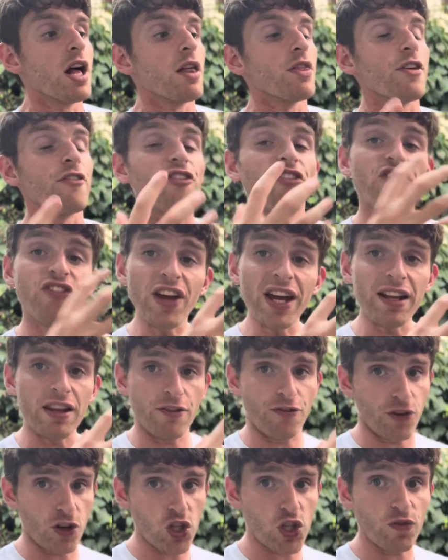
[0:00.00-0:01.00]
The fit,
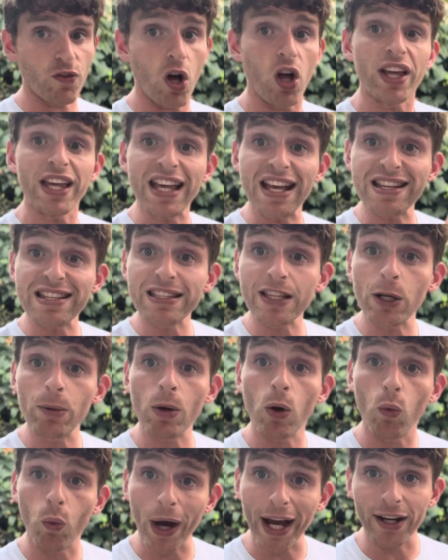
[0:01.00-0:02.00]
first of all, is a little
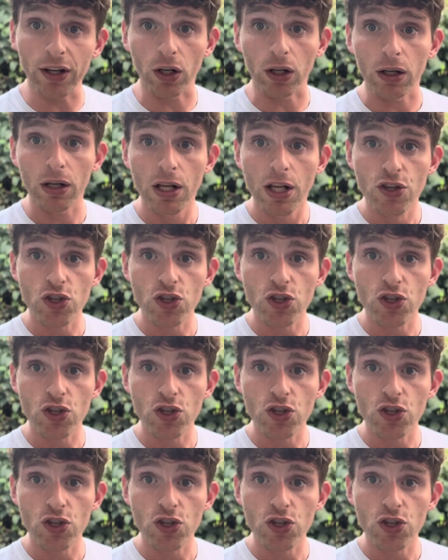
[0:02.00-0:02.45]
bit wider.